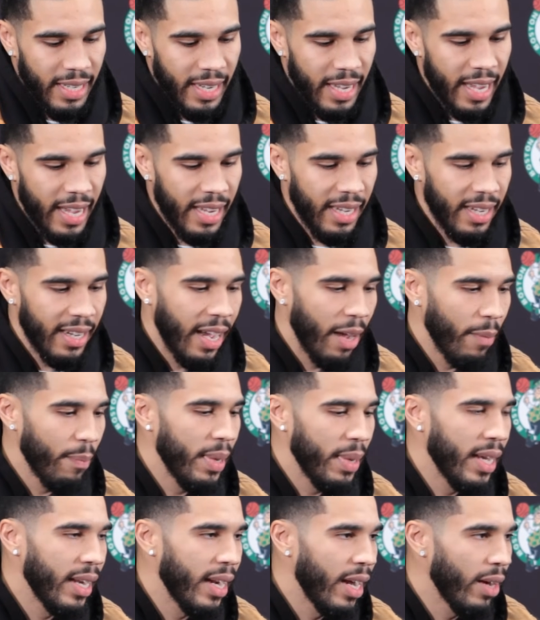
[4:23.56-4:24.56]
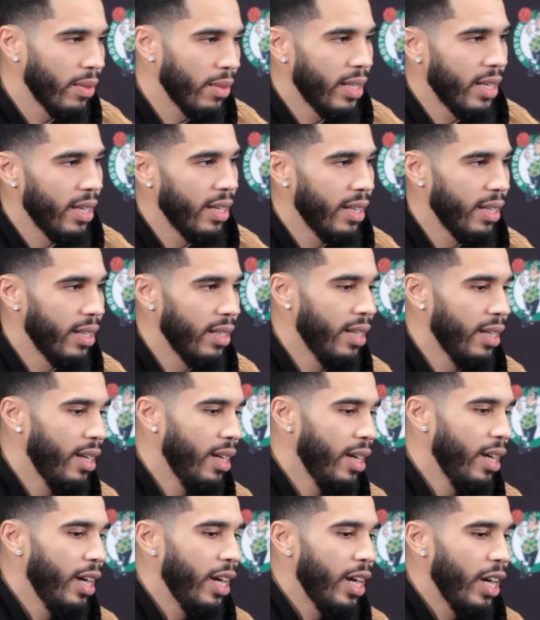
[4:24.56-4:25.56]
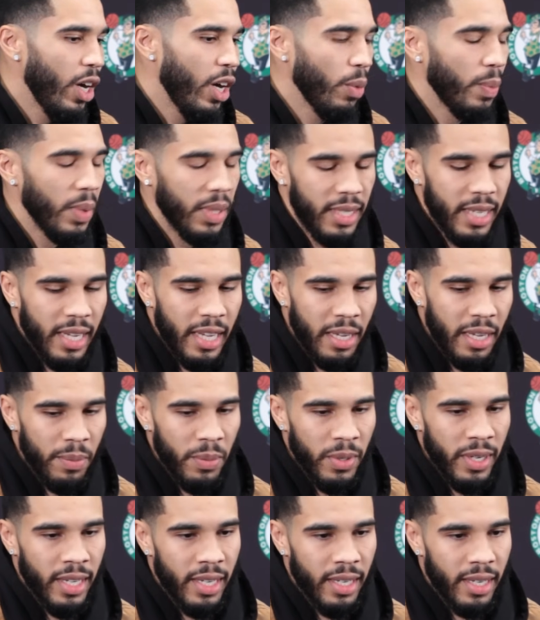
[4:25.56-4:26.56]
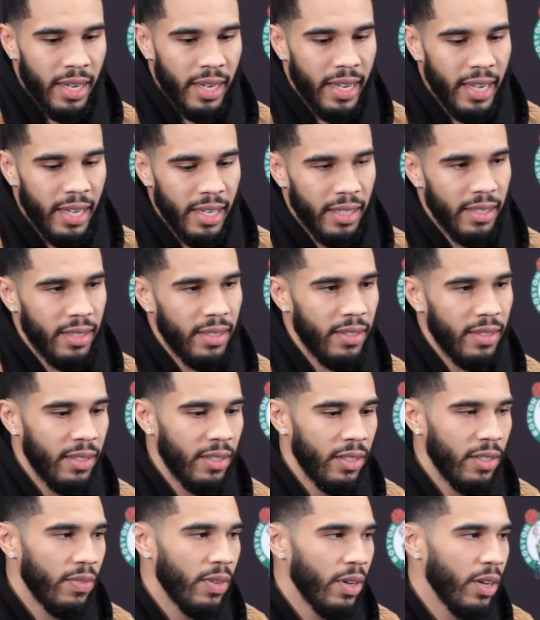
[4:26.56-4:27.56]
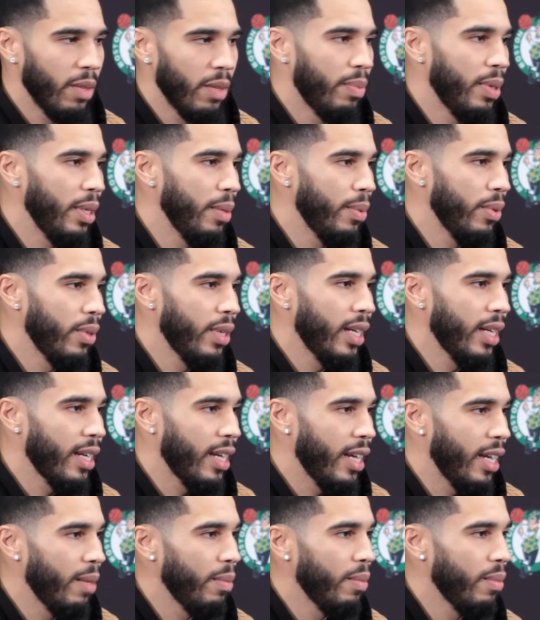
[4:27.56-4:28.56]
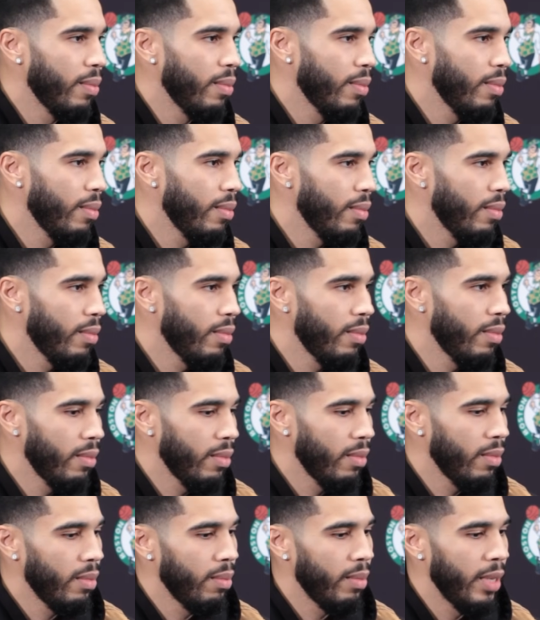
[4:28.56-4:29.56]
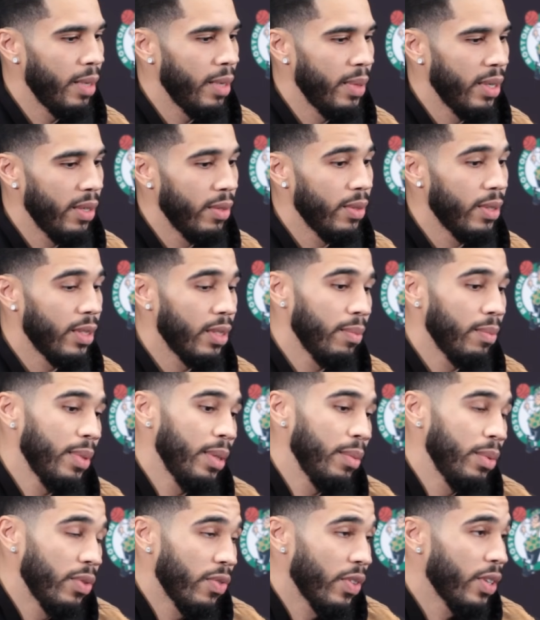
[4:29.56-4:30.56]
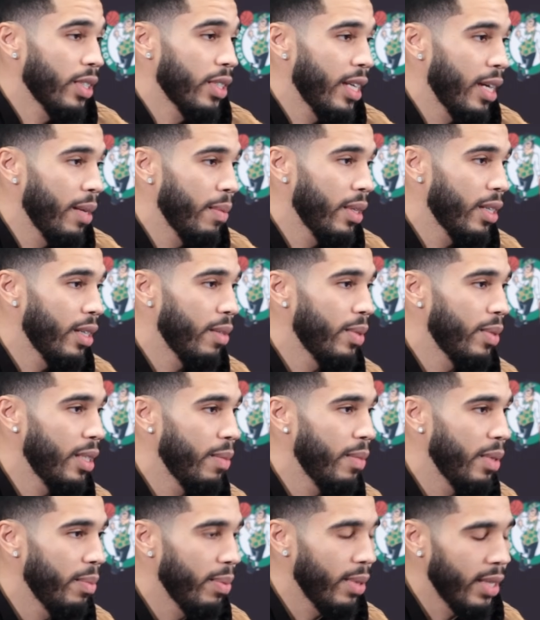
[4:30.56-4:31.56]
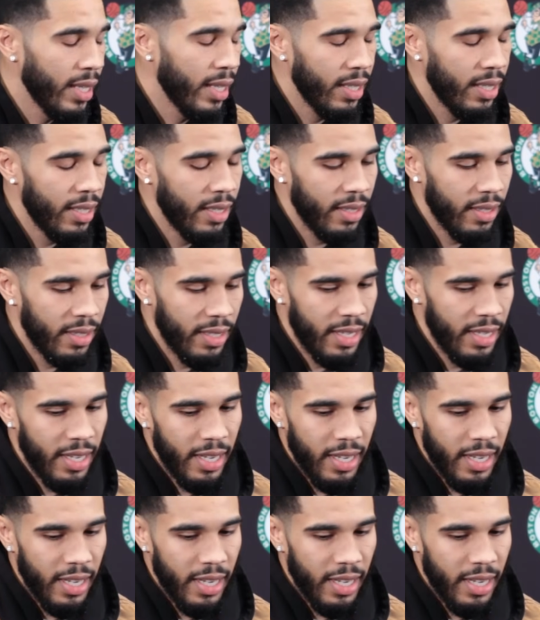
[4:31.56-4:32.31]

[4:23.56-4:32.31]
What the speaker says: hate not being out there to help the team win. I hate, you know, for all the people that came, maybe it was some people's first game to come see me play, didn't